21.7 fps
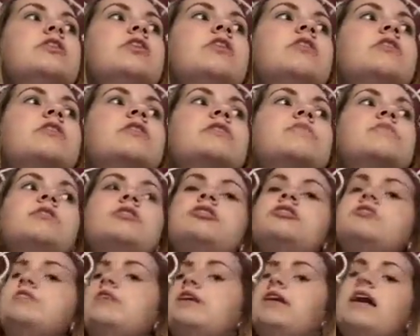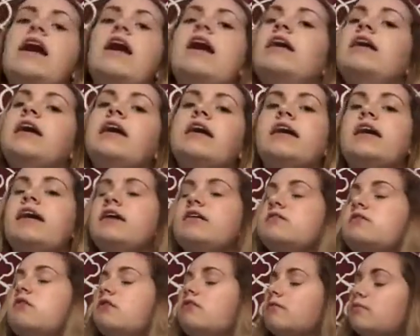looks at me and she's like, I
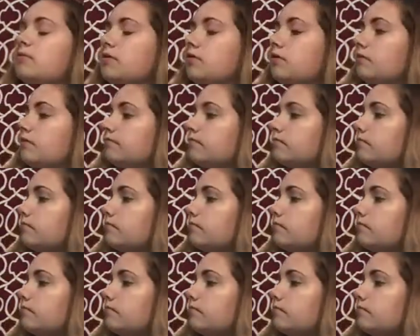can't talk about it.